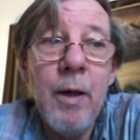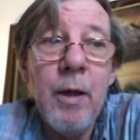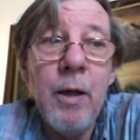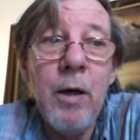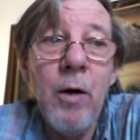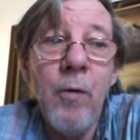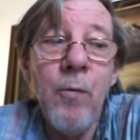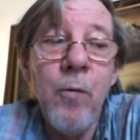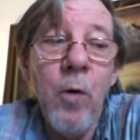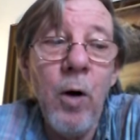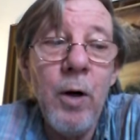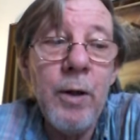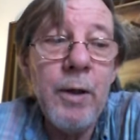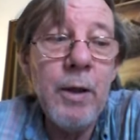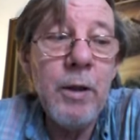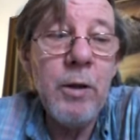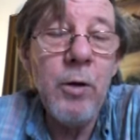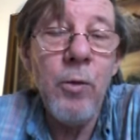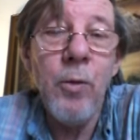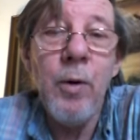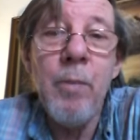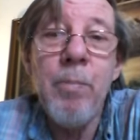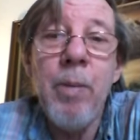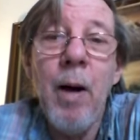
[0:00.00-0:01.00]
you know, falling
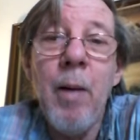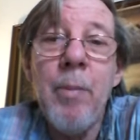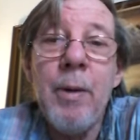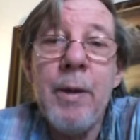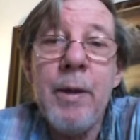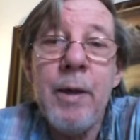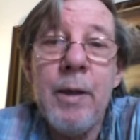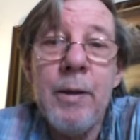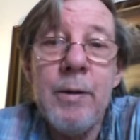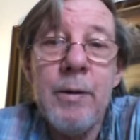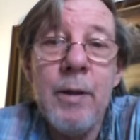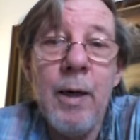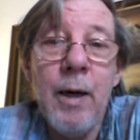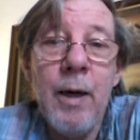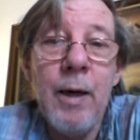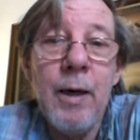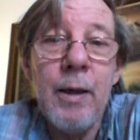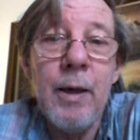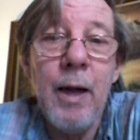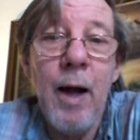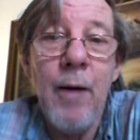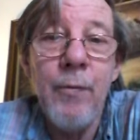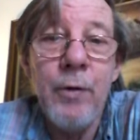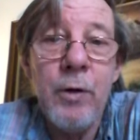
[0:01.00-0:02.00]
into Republican
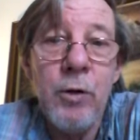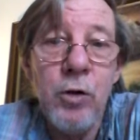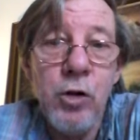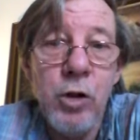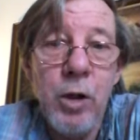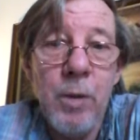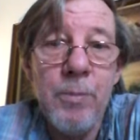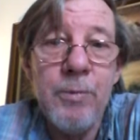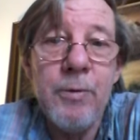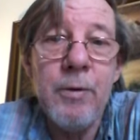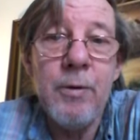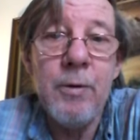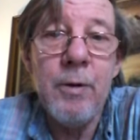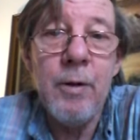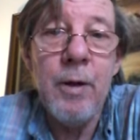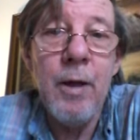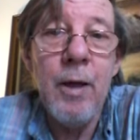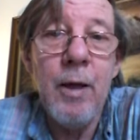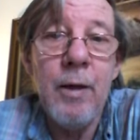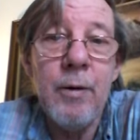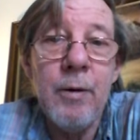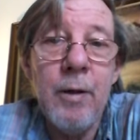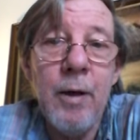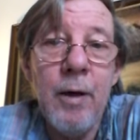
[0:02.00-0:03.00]
uh, governorships and,
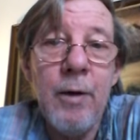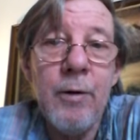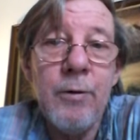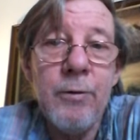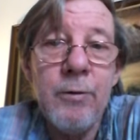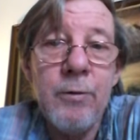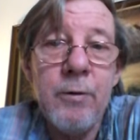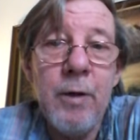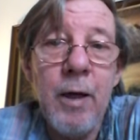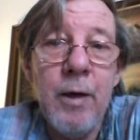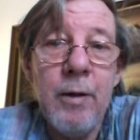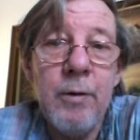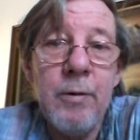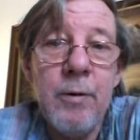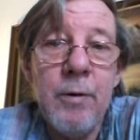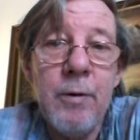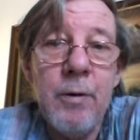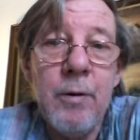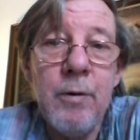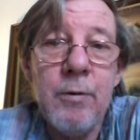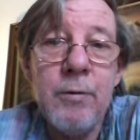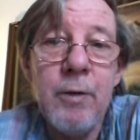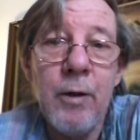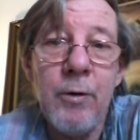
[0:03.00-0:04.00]
and uh, state
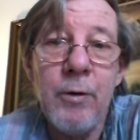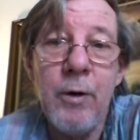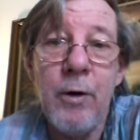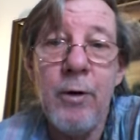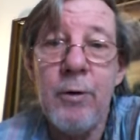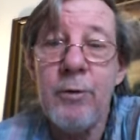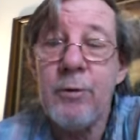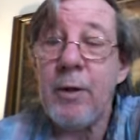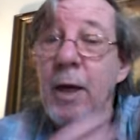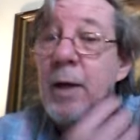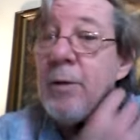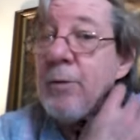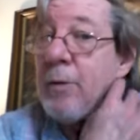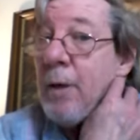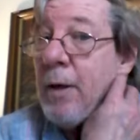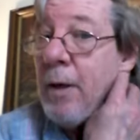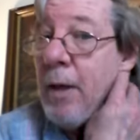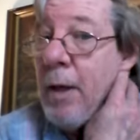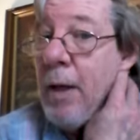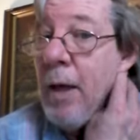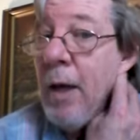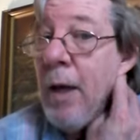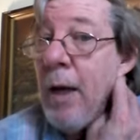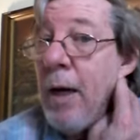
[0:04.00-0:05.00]
secretary of states,
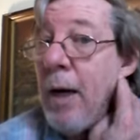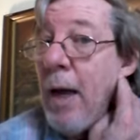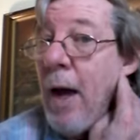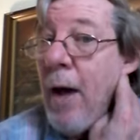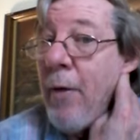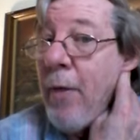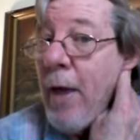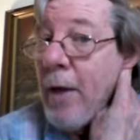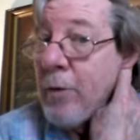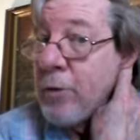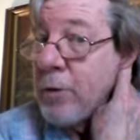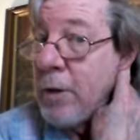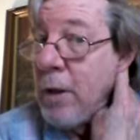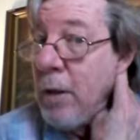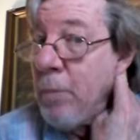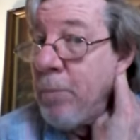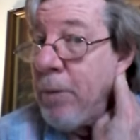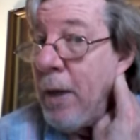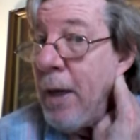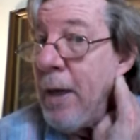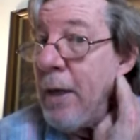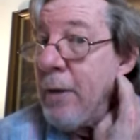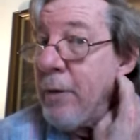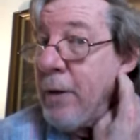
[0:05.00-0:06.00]
and how that's going to
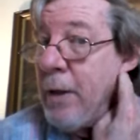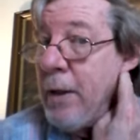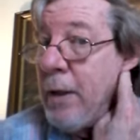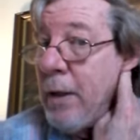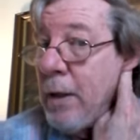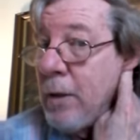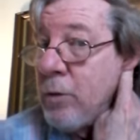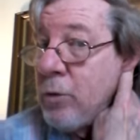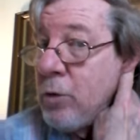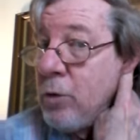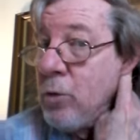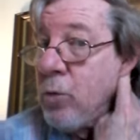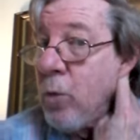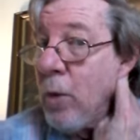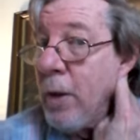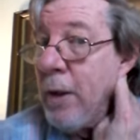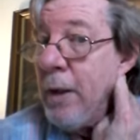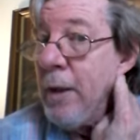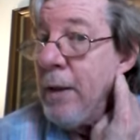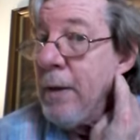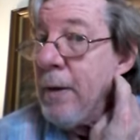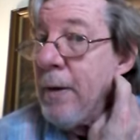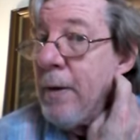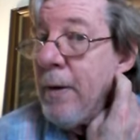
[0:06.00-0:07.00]
play in the
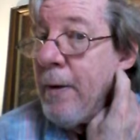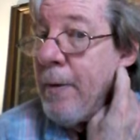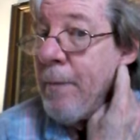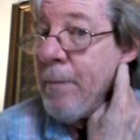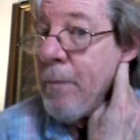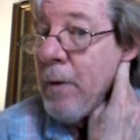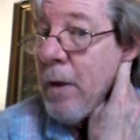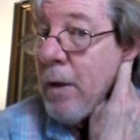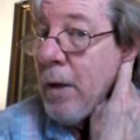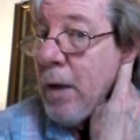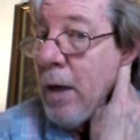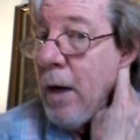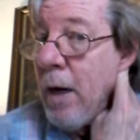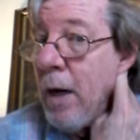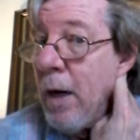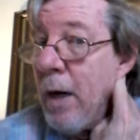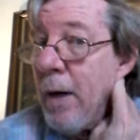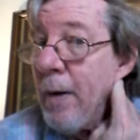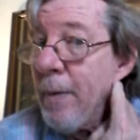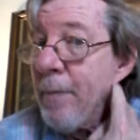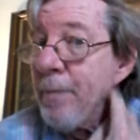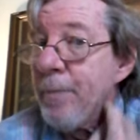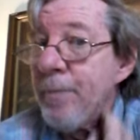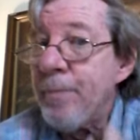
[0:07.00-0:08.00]
2020
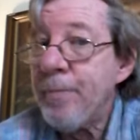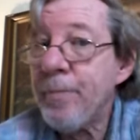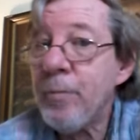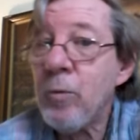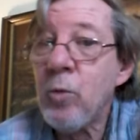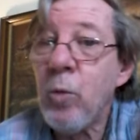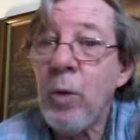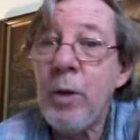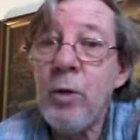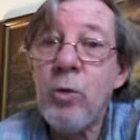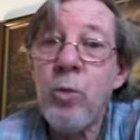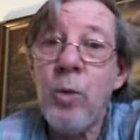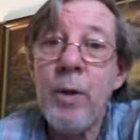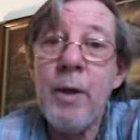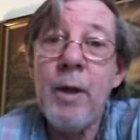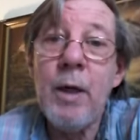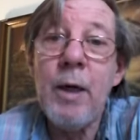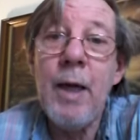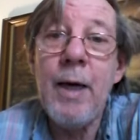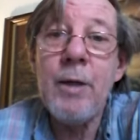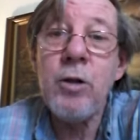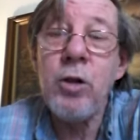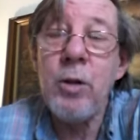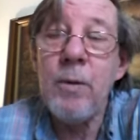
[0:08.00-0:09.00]
um, 2020
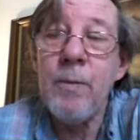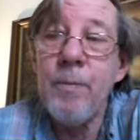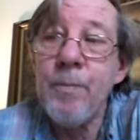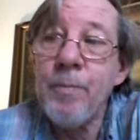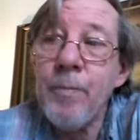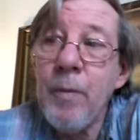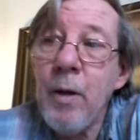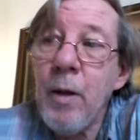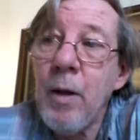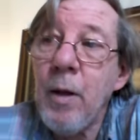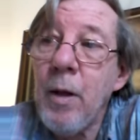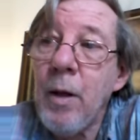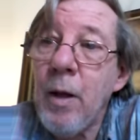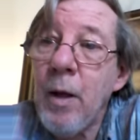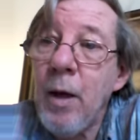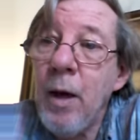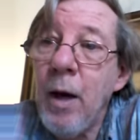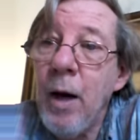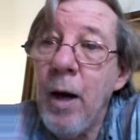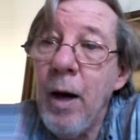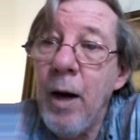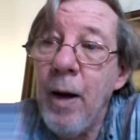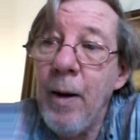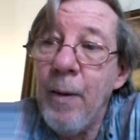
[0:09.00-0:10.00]
election.
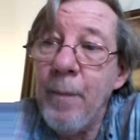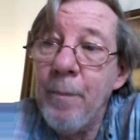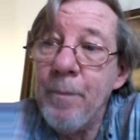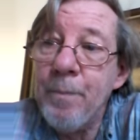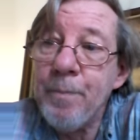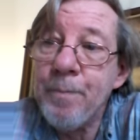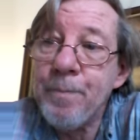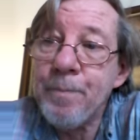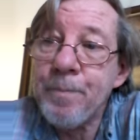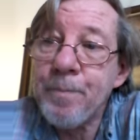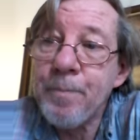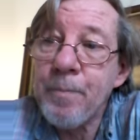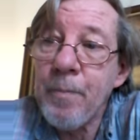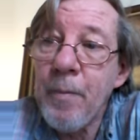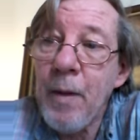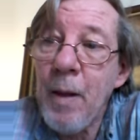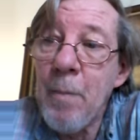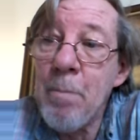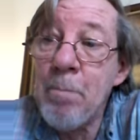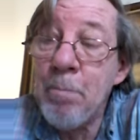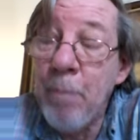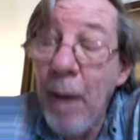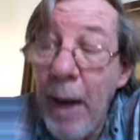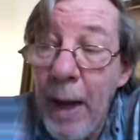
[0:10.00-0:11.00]
Um,
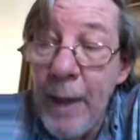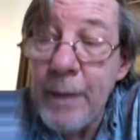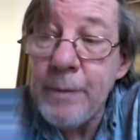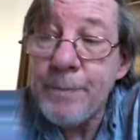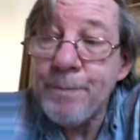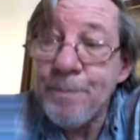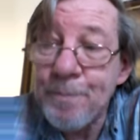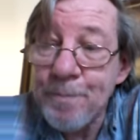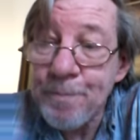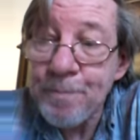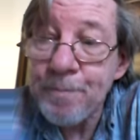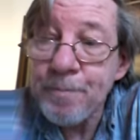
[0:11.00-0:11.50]
but